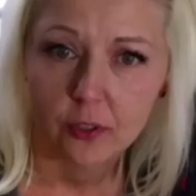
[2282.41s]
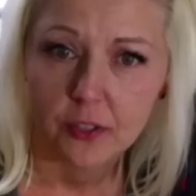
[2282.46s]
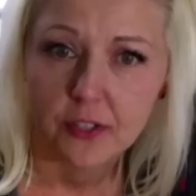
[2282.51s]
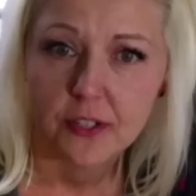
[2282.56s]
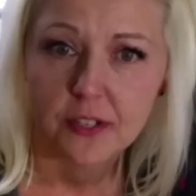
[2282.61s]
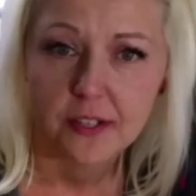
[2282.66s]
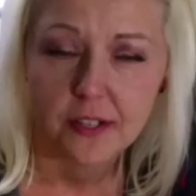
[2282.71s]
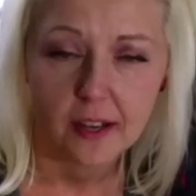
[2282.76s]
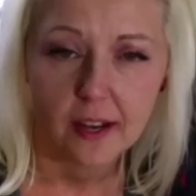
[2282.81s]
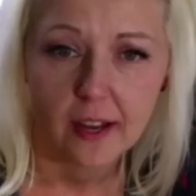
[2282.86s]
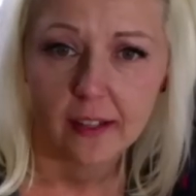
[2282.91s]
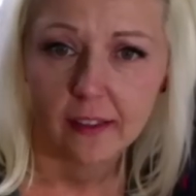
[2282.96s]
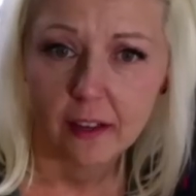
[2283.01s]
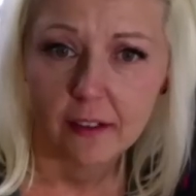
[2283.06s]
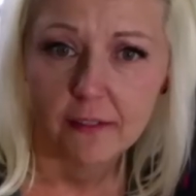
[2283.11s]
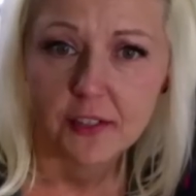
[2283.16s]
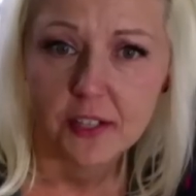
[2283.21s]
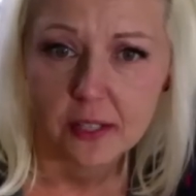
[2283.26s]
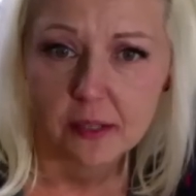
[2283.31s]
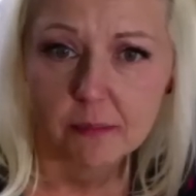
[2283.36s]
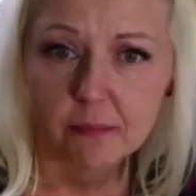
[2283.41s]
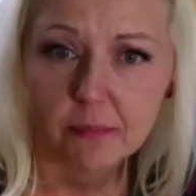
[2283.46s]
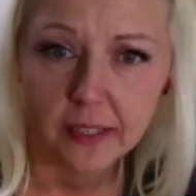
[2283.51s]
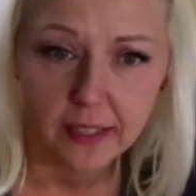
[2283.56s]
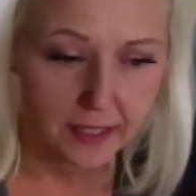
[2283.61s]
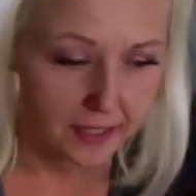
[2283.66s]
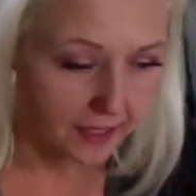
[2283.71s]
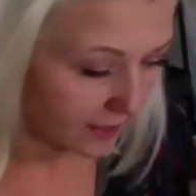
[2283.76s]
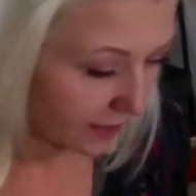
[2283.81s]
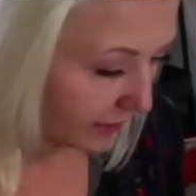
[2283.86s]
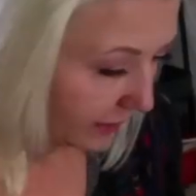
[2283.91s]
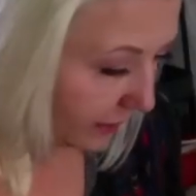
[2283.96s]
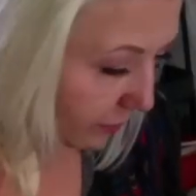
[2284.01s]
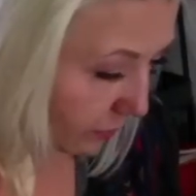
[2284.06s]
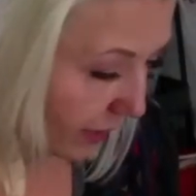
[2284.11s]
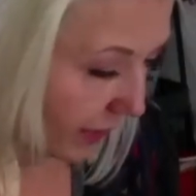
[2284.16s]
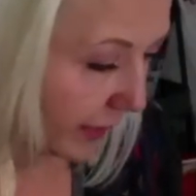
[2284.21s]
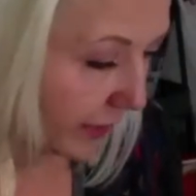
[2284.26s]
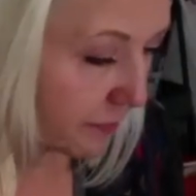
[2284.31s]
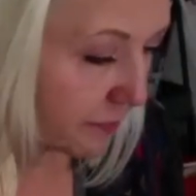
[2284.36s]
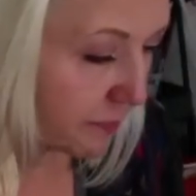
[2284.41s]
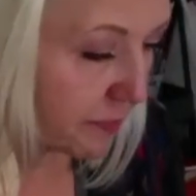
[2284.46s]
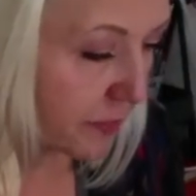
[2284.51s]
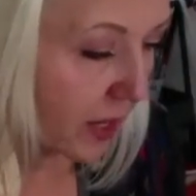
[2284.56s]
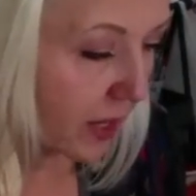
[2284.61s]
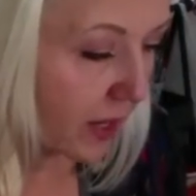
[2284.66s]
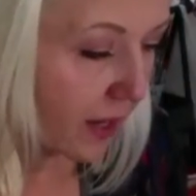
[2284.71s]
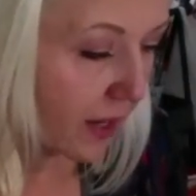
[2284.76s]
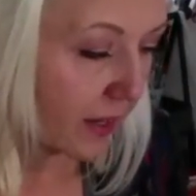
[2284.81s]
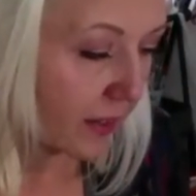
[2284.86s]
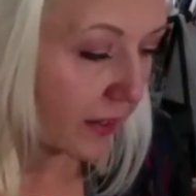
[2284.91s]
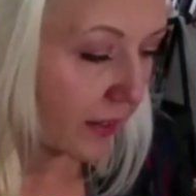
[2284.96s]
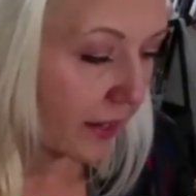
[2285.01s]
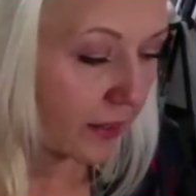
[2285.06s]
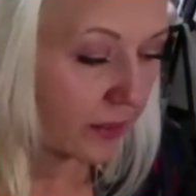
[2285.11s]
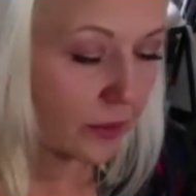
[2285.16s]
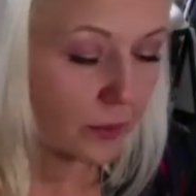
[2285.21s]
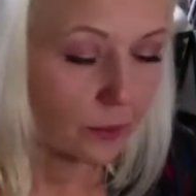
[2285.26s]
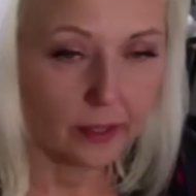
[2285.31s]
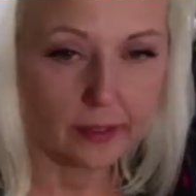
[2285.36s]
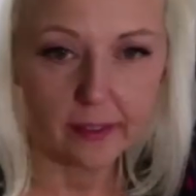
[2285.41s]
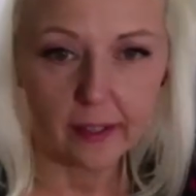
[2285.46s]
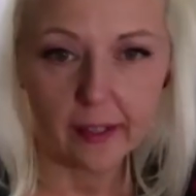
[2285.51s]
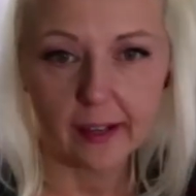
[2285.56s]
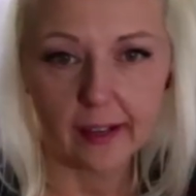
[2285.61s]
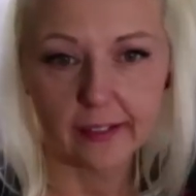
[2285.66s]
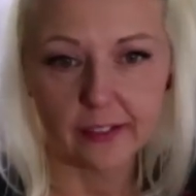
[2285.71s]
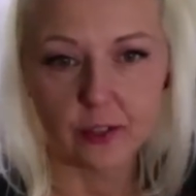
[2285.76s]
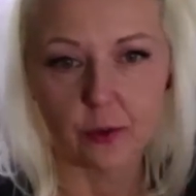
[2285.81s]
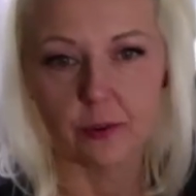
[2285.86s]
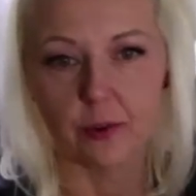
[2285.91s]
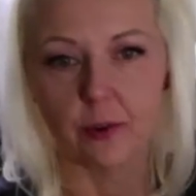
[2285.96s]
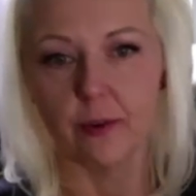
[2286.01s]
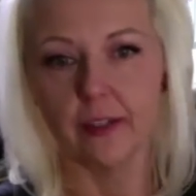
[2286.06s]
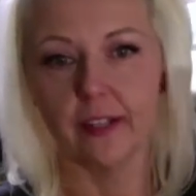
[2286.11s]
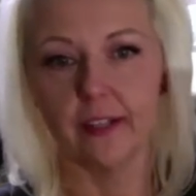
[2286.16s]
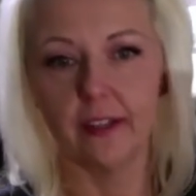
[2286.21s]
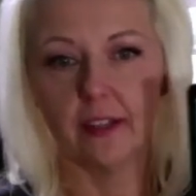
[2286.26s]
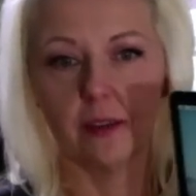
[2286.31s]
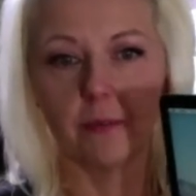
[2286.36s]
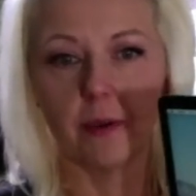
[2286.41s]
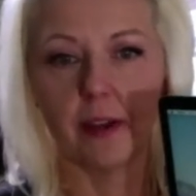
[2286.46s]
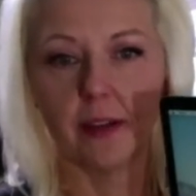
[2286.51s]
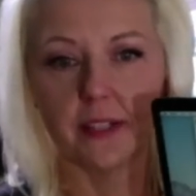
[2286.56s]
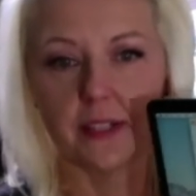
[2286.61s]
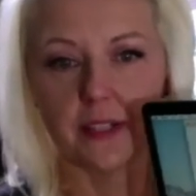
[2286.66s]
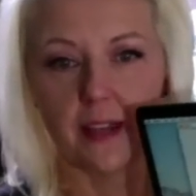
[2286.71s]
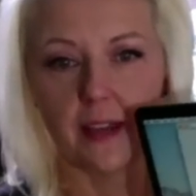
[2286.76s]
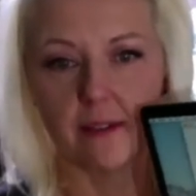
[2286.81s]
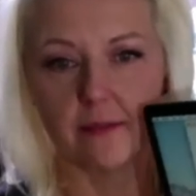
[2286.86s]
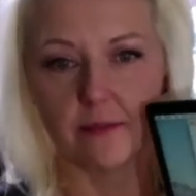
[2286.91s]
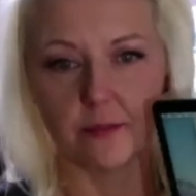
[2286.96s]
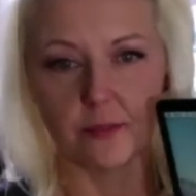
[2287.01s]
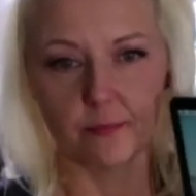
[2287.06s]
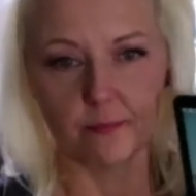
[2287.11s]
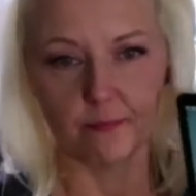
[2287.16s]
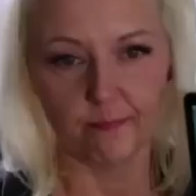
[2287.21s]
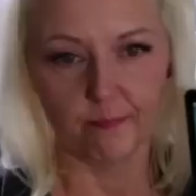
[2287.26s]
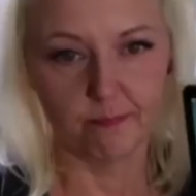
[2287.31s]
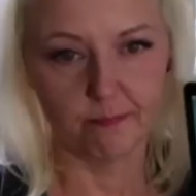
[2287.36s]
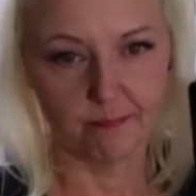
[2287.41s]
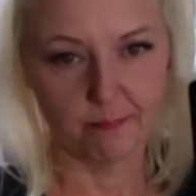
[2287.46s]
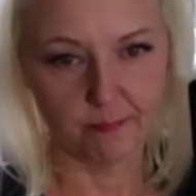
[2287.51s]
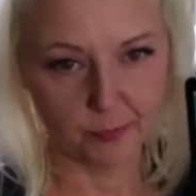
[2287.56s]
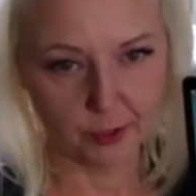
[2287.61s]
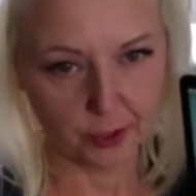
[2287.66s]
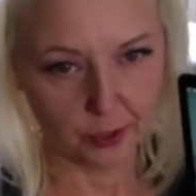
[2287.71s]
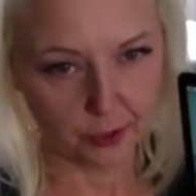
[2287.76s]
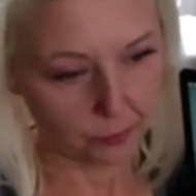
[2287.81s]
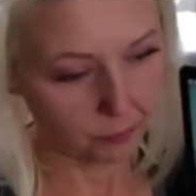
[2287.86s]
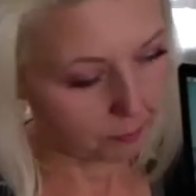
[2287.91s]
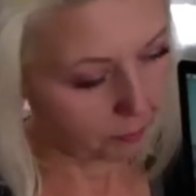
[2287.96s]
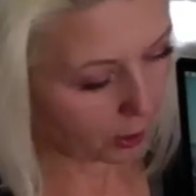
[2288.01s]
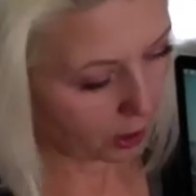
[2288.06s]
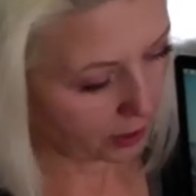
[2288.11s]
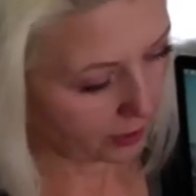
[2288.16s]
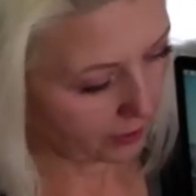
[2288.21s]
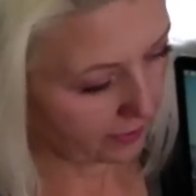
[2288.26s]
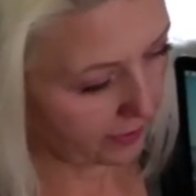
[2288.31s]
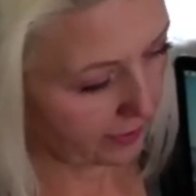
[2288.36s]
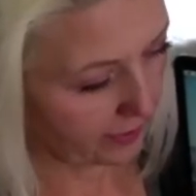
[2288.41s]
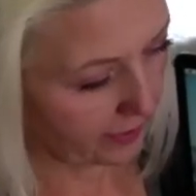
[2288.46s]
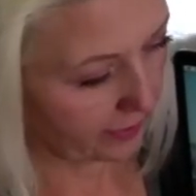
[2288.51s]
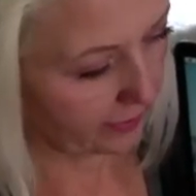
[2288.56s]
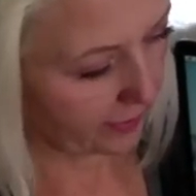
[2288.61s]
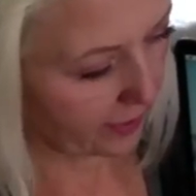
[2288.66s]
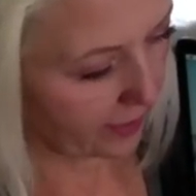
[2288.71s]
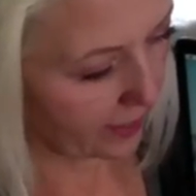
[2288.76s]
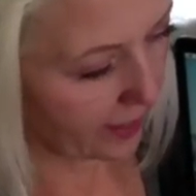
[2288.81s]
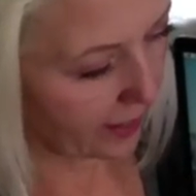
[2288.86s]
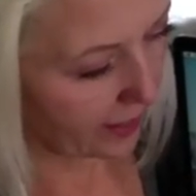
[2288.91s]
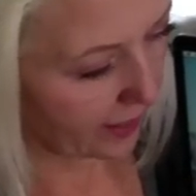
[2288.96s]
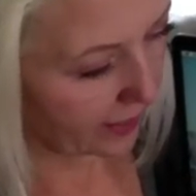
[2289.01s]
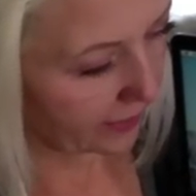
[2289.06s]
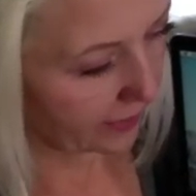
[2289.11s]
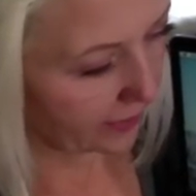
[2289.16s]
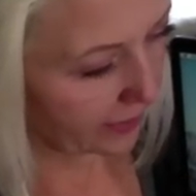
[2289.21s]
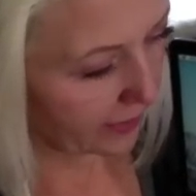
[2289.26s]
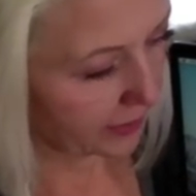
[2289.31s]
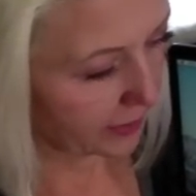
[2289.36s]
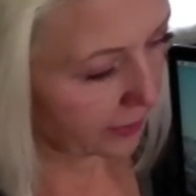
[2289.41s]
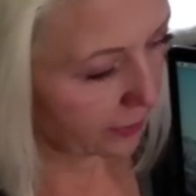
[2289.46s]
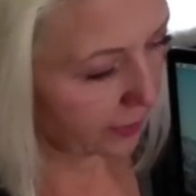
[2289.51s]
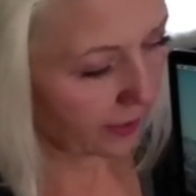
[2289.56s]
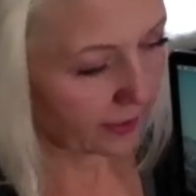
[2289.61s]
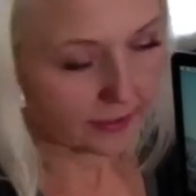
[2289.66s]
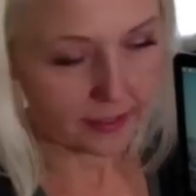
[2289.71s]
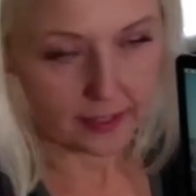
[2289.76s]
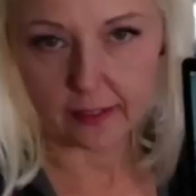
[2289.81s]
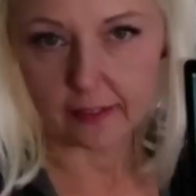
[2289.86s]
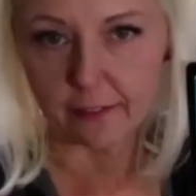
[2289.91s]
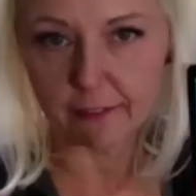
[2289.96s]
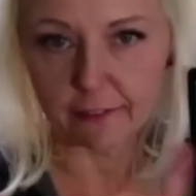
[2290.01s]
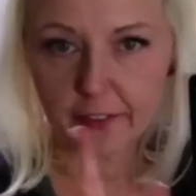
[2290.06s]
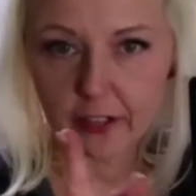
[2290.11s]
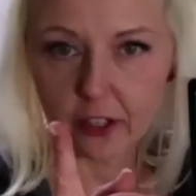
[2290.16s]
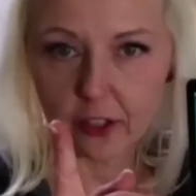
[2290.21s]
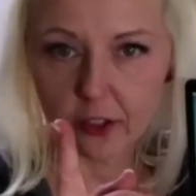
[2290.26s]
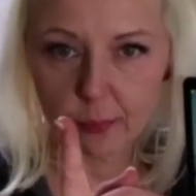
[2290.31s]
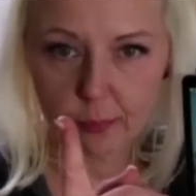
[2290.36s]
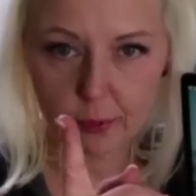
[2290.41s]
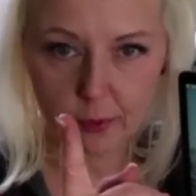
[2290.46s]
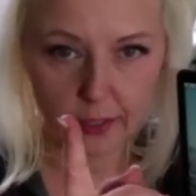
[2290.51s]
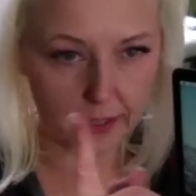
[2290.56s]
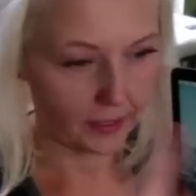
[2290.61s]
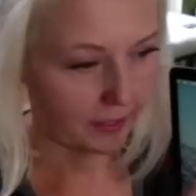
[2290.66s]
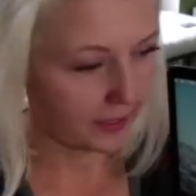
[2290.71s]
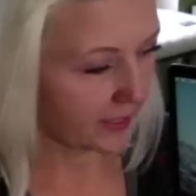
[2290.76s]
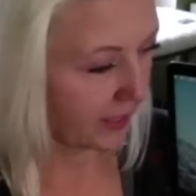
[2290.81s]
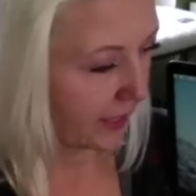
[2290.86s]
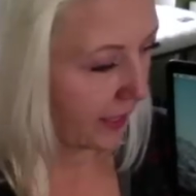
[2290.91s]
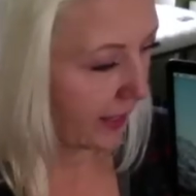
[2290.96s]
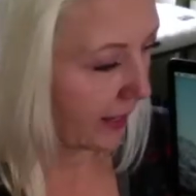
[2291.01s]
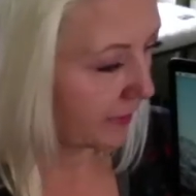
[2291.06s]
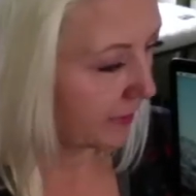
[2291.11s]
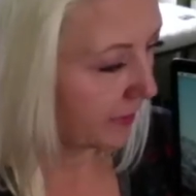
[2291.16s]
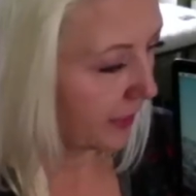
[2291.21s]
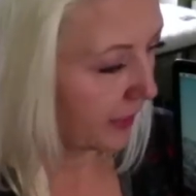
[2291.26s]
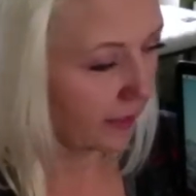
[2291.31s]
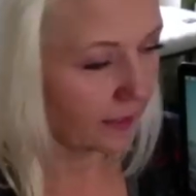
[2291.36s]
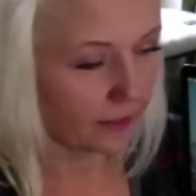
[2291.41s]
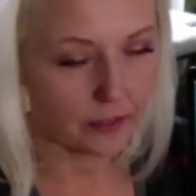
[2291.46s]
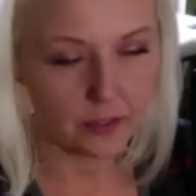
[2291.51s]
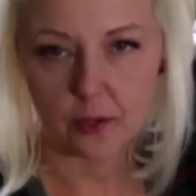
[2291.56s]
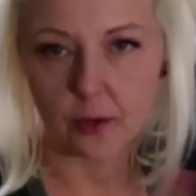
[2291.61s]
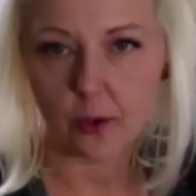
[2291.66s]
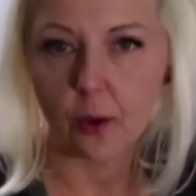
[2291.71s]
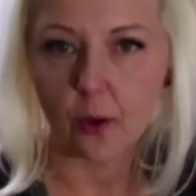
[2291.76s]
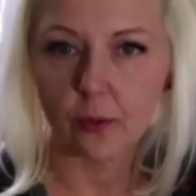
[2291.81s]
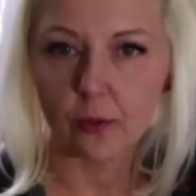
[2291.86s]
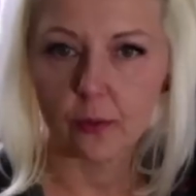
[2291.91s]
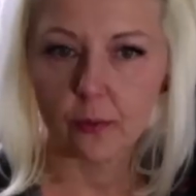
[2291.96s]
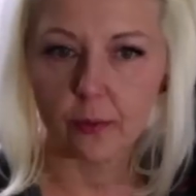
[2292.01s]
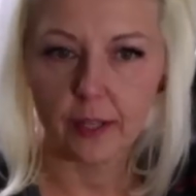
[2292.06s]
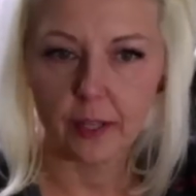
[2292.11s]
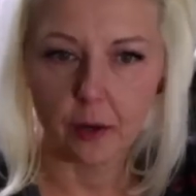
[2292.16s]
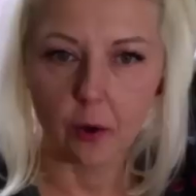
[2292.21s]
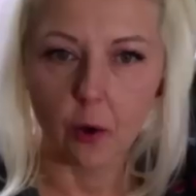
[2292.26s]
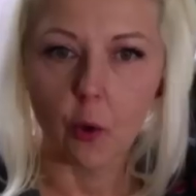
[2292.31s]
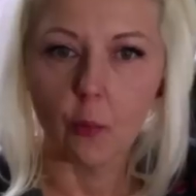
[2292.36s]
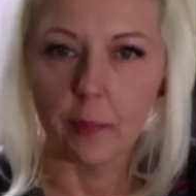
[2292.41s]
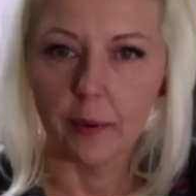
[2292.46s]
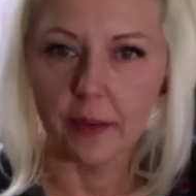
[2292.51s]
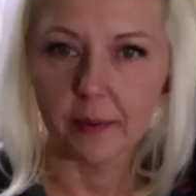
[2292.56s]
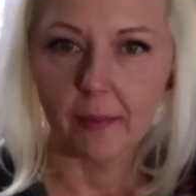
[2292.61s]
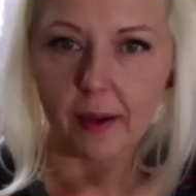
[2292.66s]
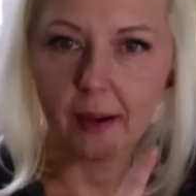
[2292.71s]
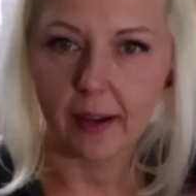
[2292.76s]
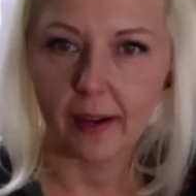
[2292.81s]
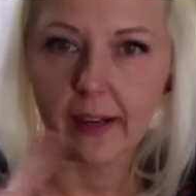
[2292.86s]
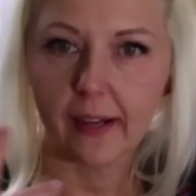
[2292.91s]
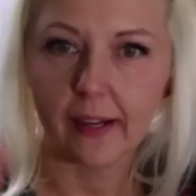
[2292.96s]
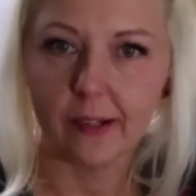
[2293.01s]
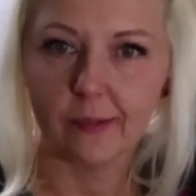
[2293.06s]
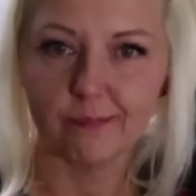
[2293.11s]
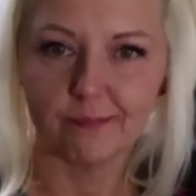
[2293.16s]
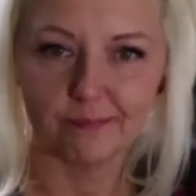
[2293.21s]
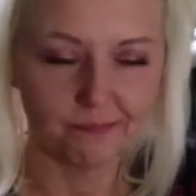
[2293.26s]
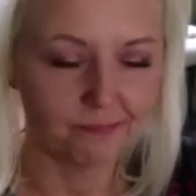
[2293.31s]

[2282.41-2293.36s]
because I love simplicity, right? Now, the one thing I don't know anything about is that new bar thing they added. I know I did the fingerprint scan thing, so the way to open my